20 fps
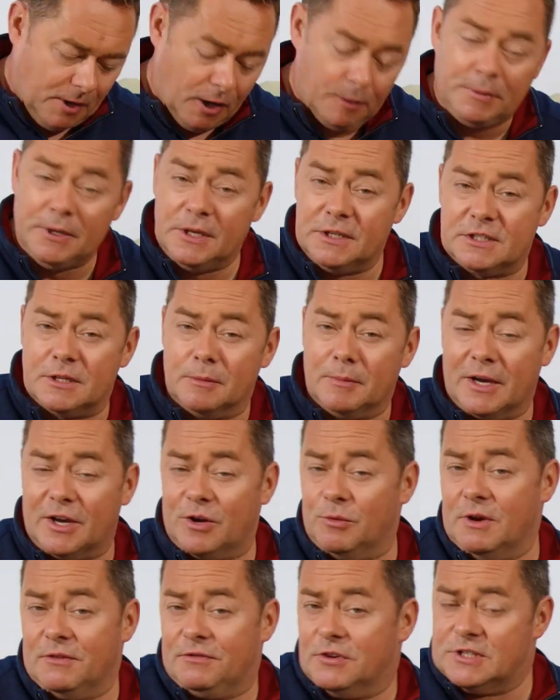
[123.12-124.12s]
pop it into the
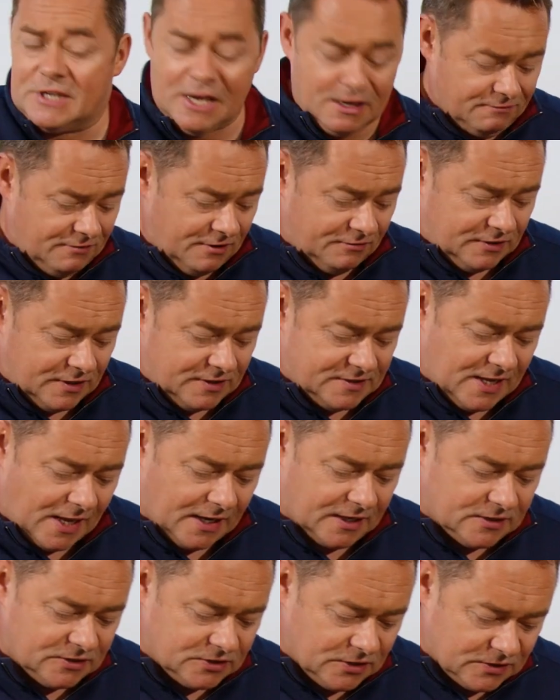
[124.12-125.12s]
microwave for 10-15
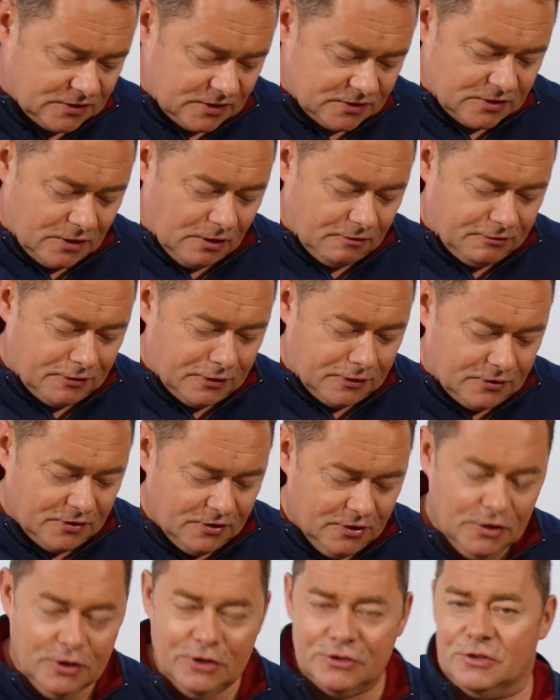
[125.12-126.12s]
seconds just to soften it.
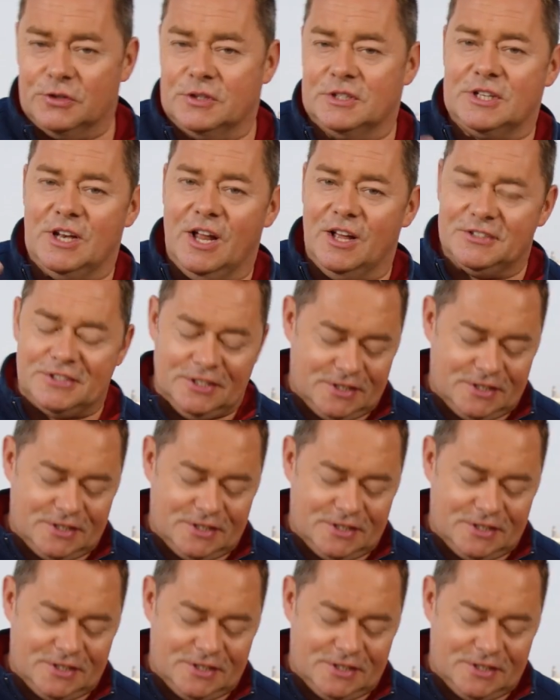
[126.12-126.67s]
So there's lots